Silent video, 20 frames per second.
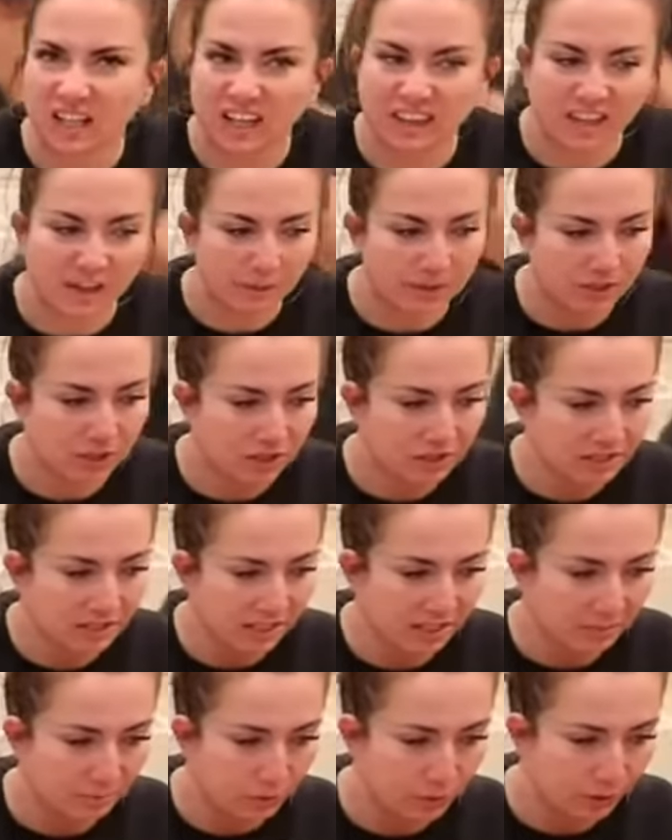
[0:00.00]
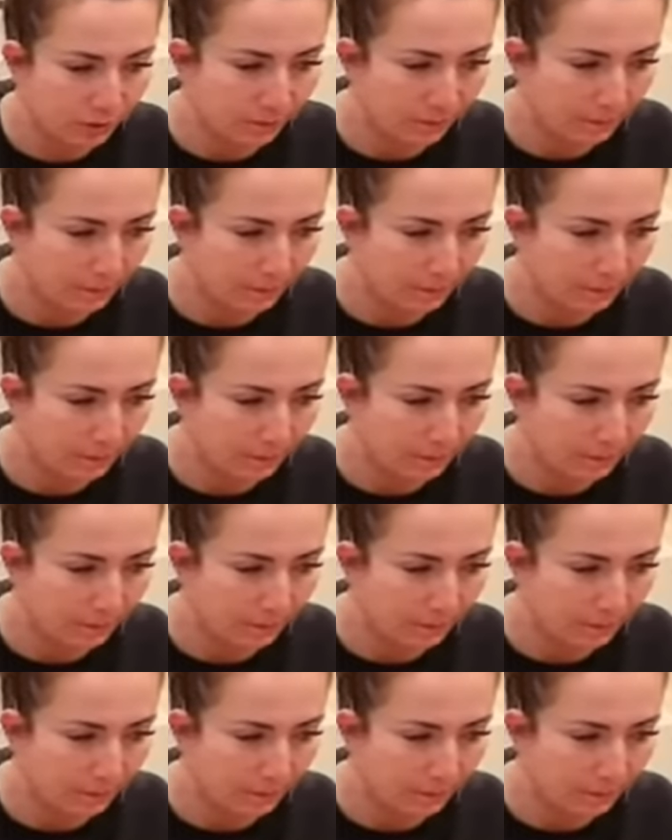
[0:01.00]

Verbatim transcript: And then we start selling more.